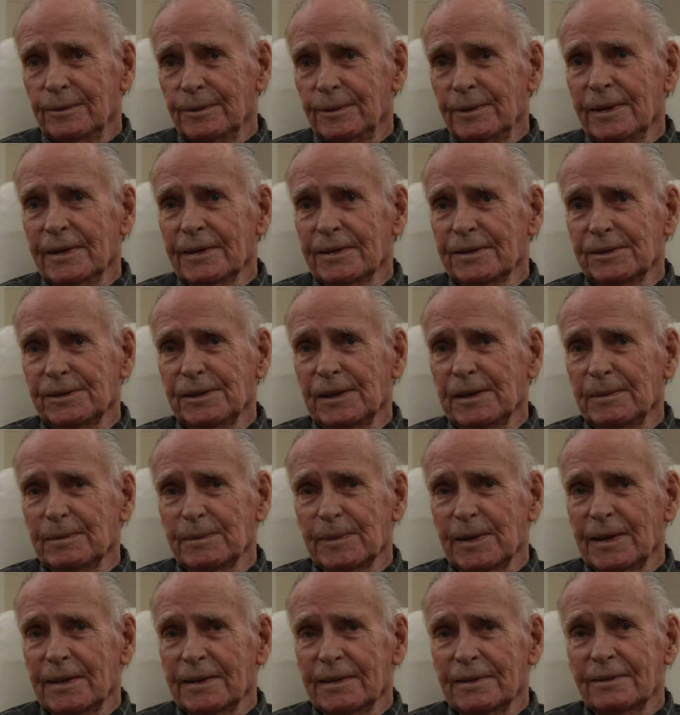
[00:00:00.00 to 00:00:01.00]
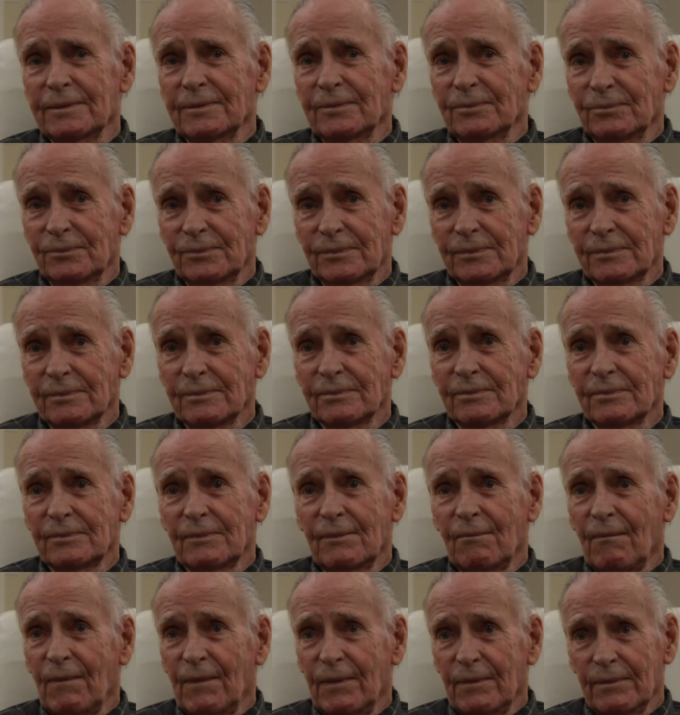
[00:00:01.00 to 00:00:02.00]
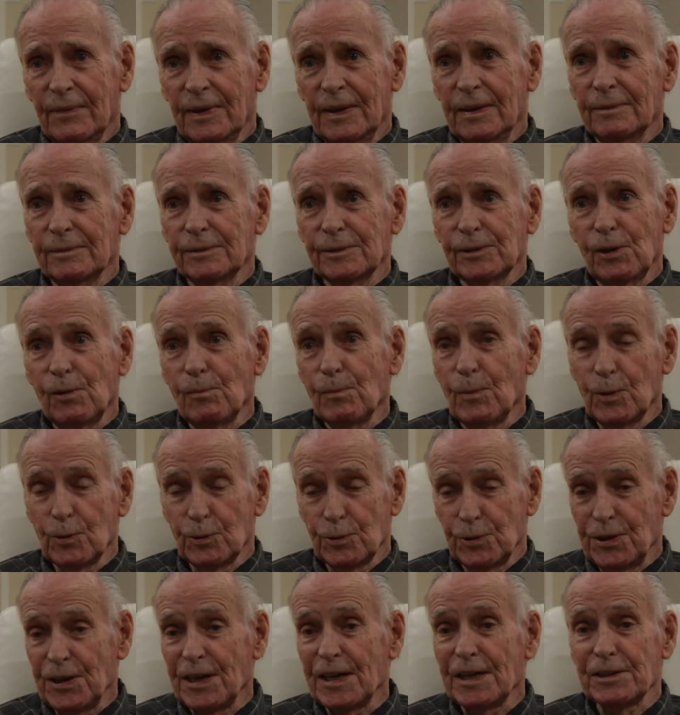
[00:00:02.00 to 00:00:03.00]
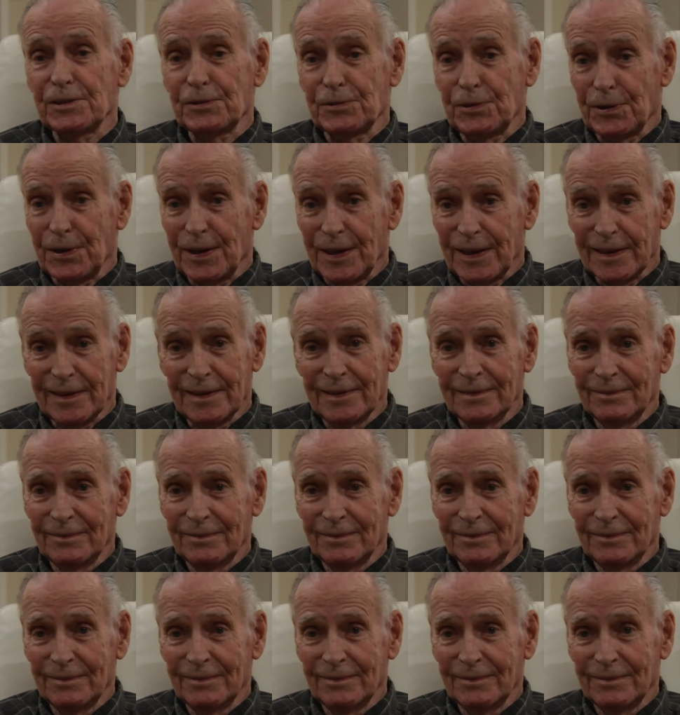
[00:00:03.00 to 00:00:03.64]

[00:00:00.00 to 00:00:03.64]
really seems like it was almost yesterday.